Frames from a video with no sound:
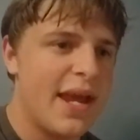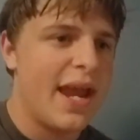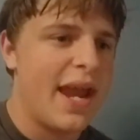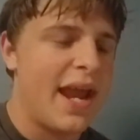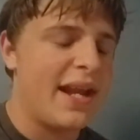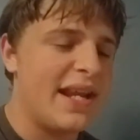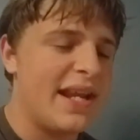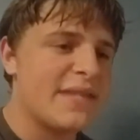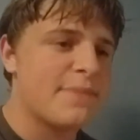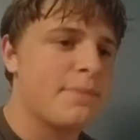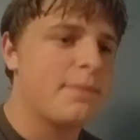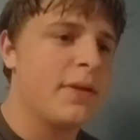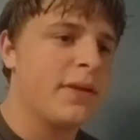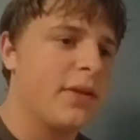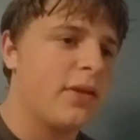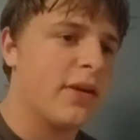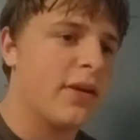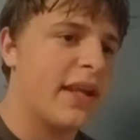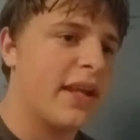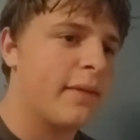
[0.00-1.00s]
and he's been
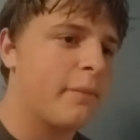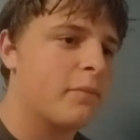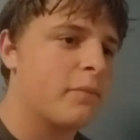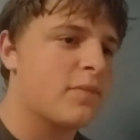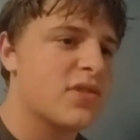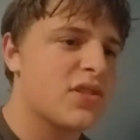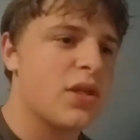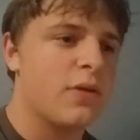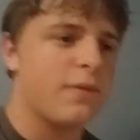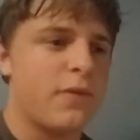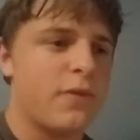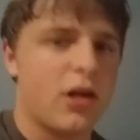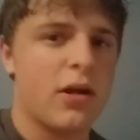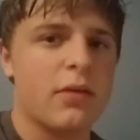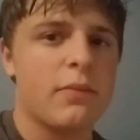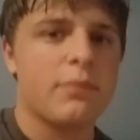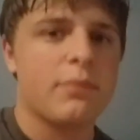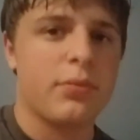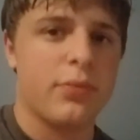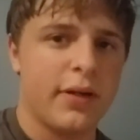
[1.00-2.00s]
looking so
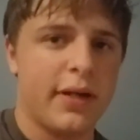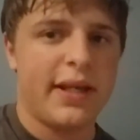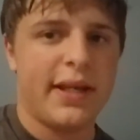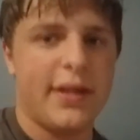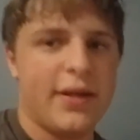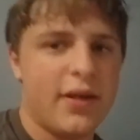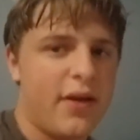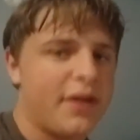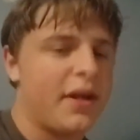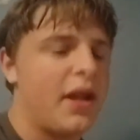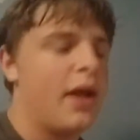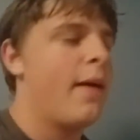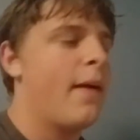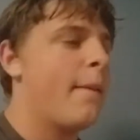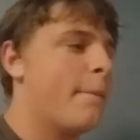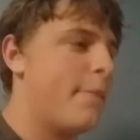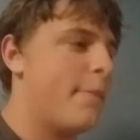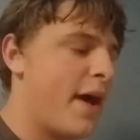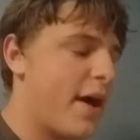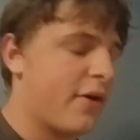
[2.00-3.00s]
far pretty good.
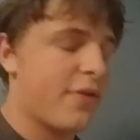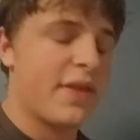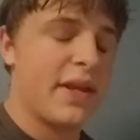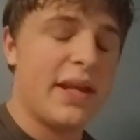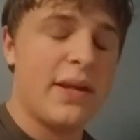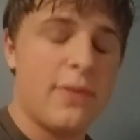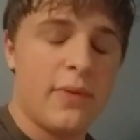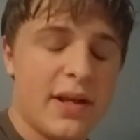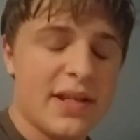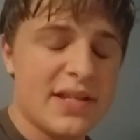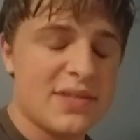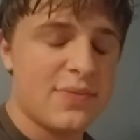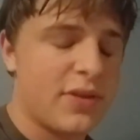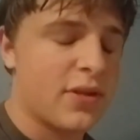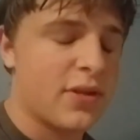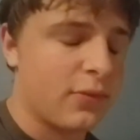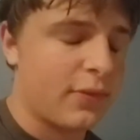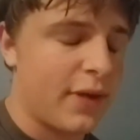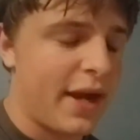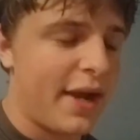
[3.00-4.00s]
Better than he was with
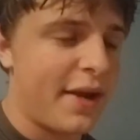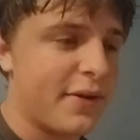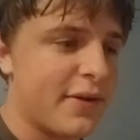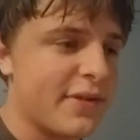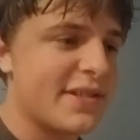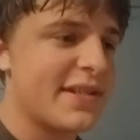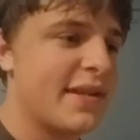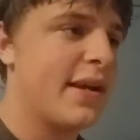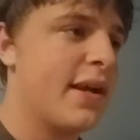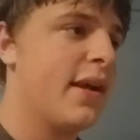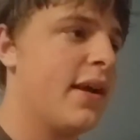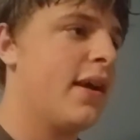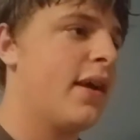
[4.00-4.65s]
the Raiders.